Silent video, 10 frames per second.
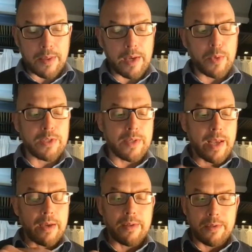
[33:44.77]
Then we
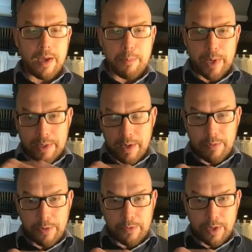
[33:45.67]
stagger this up by 10,
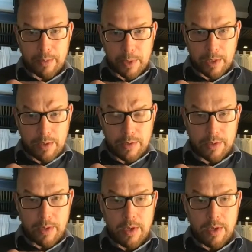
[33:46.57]
15 minutes